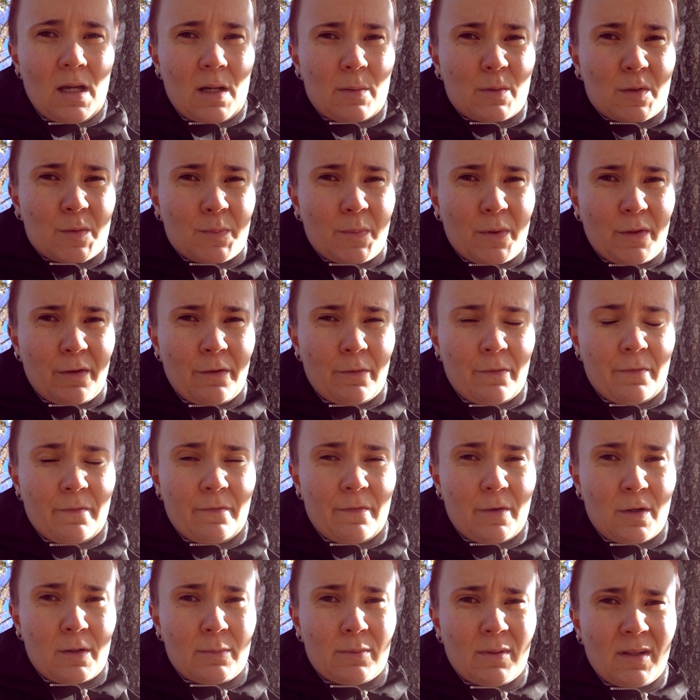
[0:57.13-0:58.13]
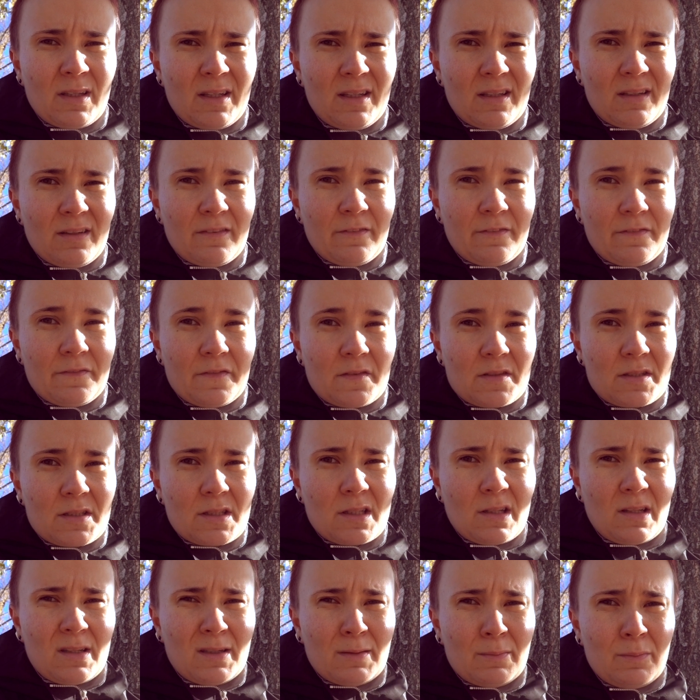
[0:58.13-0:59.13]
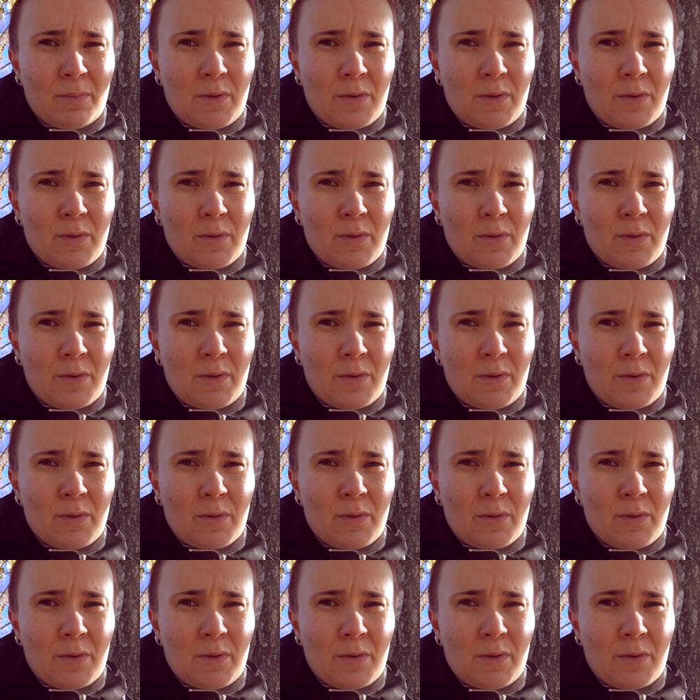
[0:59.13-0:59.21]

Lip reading: I was both verbally and physically